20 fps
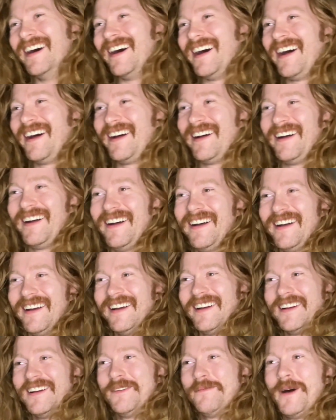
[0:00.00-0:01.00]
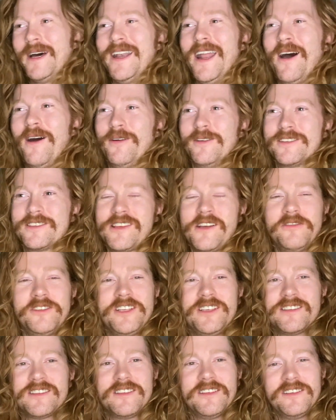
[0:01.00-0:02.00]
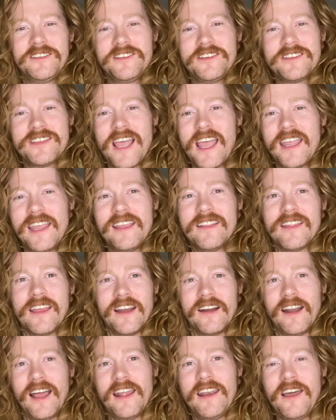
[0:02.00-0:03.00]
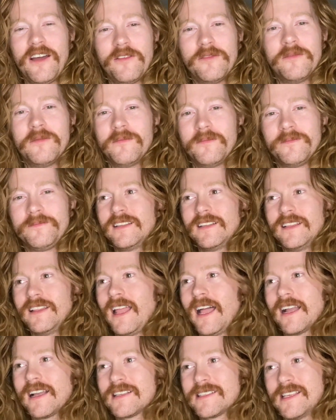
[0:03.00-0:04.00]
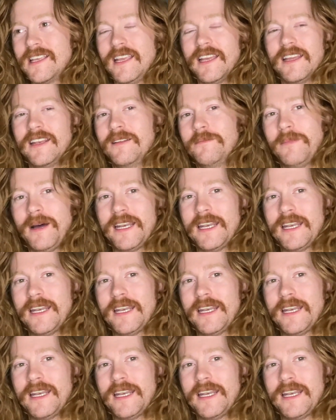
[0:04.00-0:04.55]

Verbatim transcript: But no. So just hang in there. I know, like I said, my